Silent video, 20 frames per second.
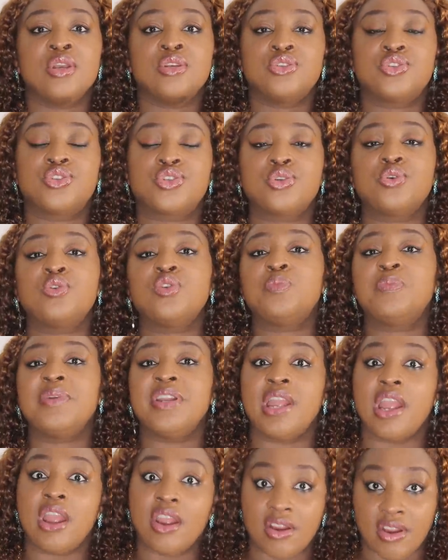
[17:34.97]
should be
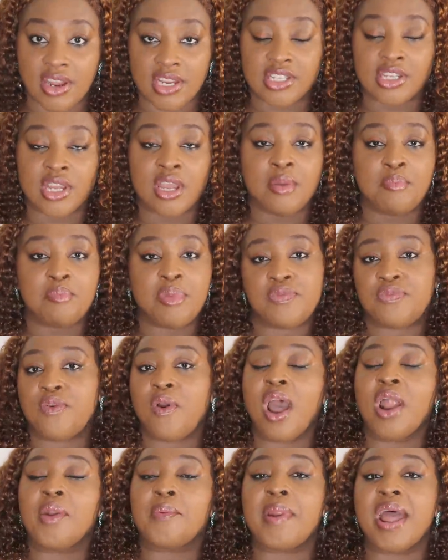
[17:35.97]
heard
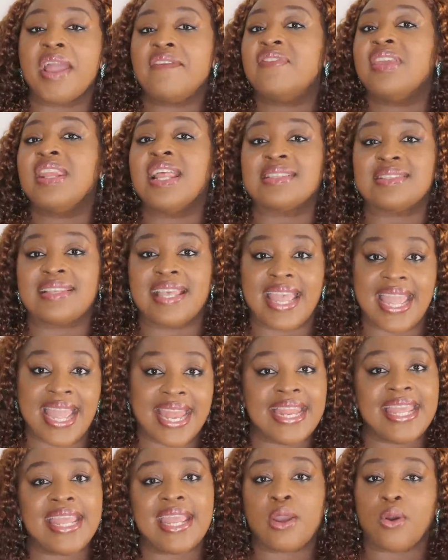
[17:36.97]
before arriving at
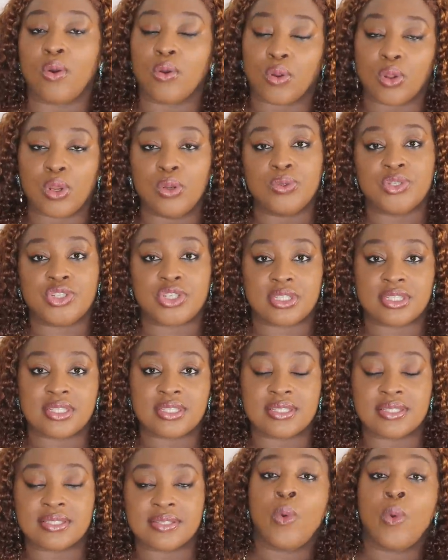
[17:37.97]
any
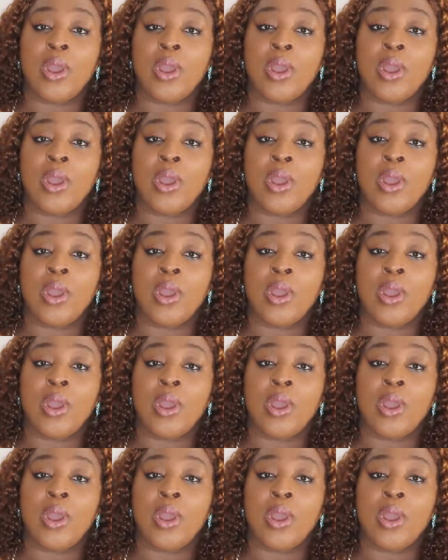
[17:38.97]
conclusions.